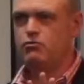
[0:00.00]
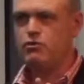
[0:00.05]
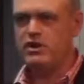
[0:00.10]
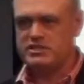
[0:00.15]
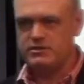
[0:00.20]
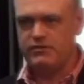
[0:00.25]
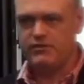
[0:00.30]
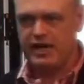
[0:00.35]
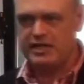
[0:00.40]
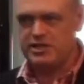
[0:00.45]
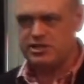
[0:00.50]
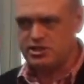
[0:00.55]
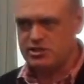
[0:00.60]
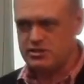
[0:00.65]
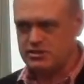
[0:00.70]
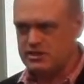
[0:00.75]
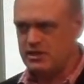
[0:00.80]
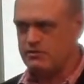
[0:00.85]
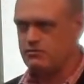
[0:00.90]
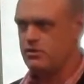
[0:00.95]

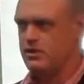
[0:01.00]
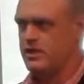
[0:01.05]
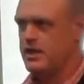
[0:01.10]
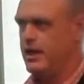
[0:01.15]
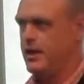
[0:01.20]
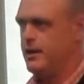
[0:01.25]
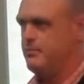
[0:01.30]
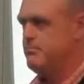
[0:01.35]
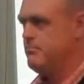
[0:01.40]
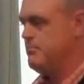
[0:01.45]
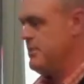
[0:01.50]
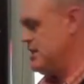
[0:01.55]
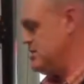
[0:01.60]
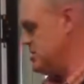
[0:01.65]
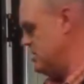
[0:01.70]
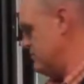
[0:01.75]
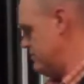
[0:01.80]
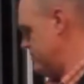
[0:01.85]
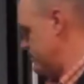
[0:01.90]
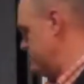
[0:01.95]
reservations ever again.
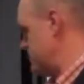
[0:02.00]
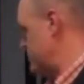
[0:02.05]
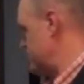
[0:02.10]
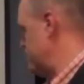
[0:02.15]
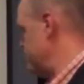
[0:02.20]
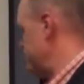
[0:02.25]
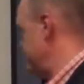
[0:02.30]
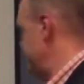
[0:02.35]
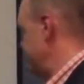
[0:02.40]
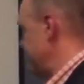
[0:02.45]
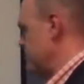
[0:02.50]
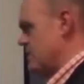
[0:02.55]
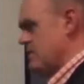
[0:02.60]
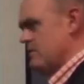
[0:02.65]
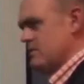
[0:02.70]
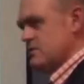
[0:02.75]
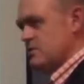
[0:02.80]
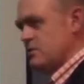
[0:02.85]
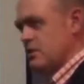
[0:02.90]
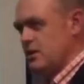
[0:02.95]
Major difference.
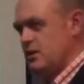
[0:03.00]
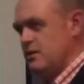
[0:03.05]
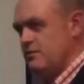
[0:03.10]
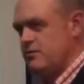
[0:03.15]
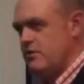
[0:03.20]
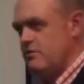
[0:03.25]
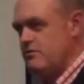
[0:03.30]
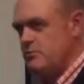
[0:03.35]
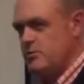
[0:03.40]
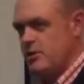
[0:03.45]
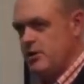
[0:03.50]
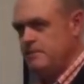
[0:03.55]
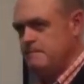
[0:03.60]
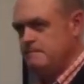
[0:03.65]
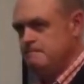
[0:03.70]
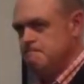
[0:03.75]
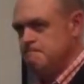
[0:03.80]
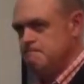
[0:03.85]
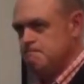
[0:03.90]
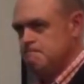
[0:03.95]
That's sort of clear for everybody?
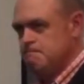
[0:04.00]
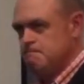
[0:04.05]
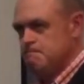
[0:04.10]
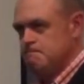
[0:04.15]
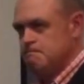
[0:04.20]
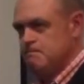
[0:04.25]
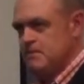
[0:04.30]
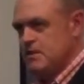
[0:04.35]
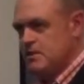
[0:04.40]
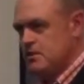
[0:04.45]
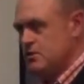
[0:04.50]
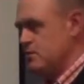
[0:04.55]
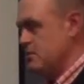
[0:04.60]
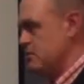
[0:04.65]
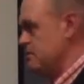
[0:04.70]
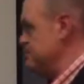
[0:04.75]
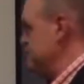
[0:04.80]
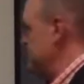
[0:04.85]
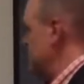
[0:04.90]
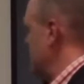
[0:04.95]

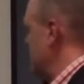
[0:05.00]
Cool.